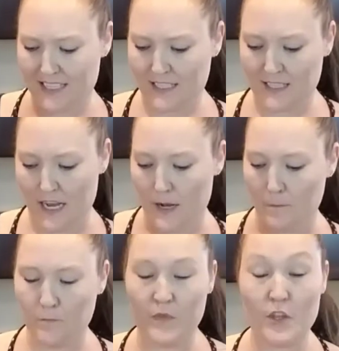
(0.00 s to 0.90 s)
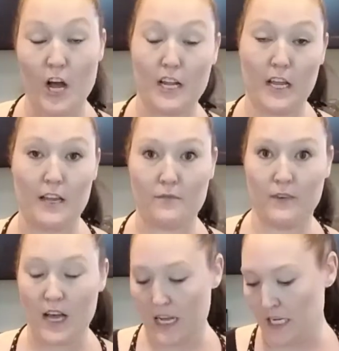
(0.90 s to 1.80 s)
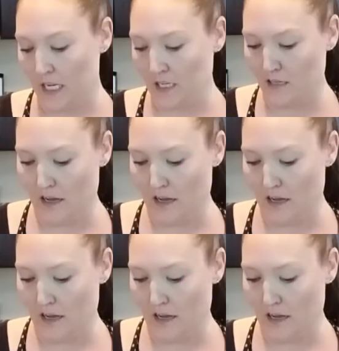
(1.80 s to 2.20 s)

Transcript: is not a fine